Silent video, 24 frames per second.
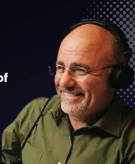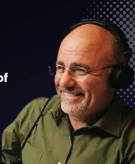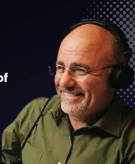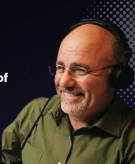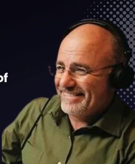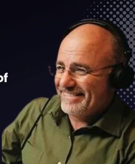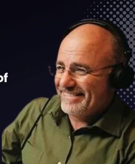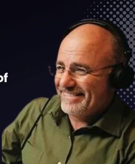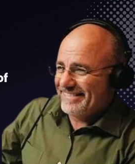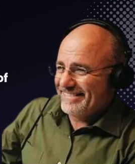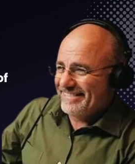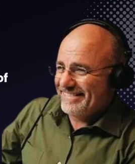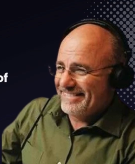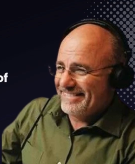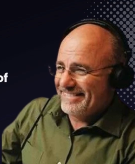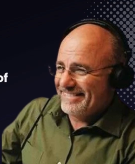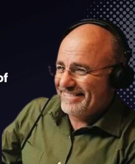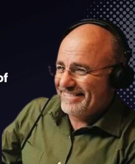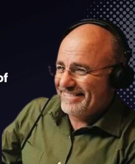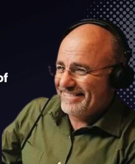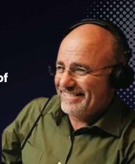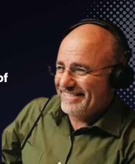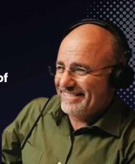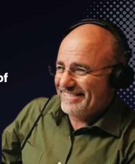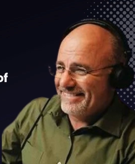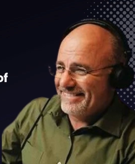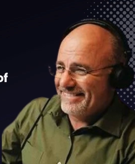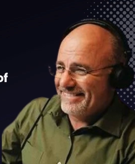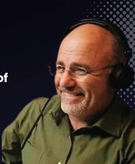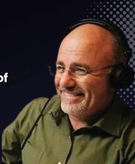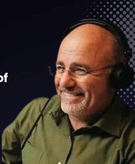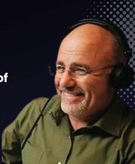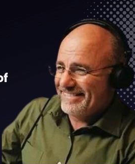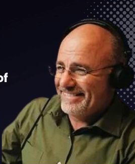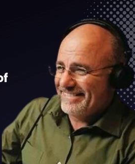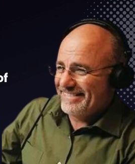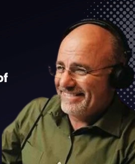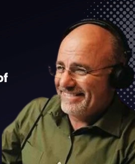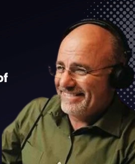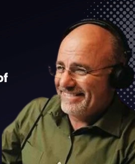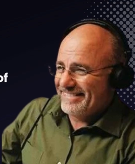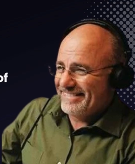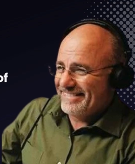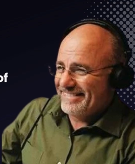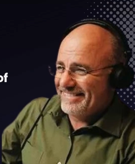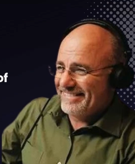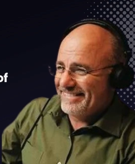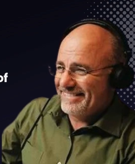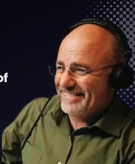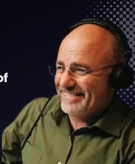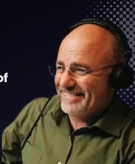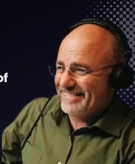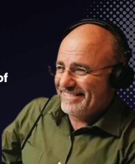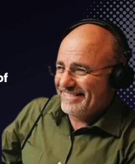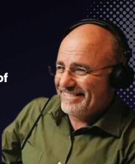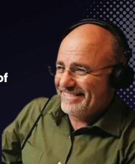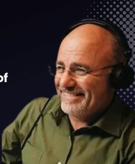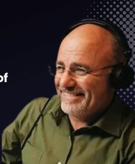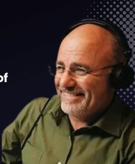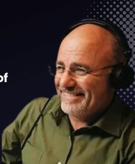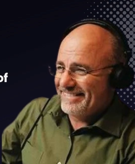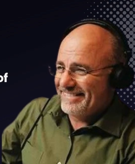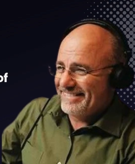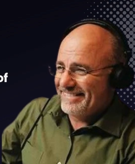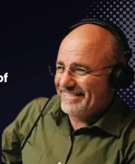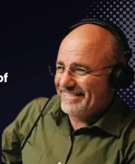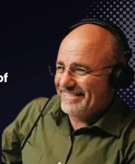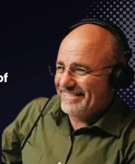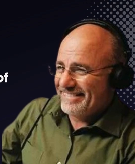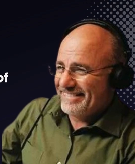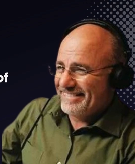Nobody speaks.